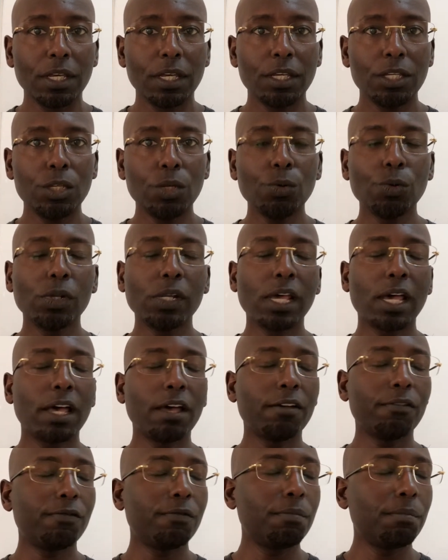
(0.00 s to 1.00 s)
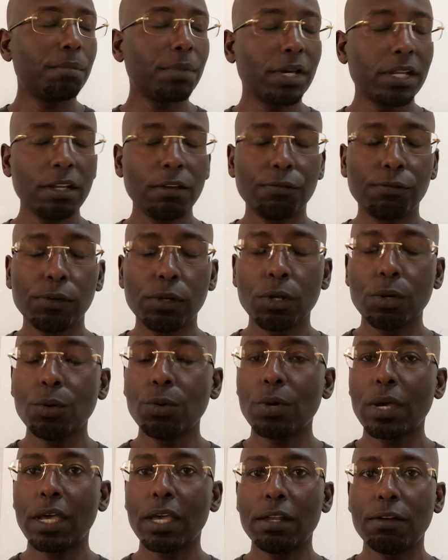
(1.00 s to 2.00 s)
you will have money
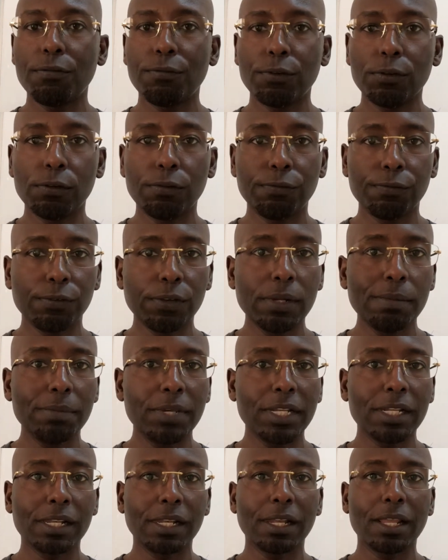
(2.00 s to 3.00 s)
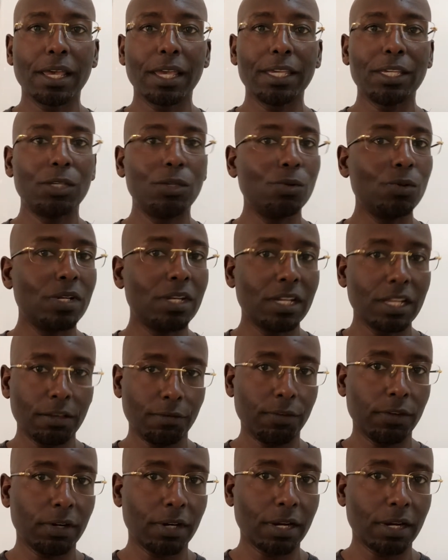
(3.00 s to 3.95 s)
flow and fulfillment like you never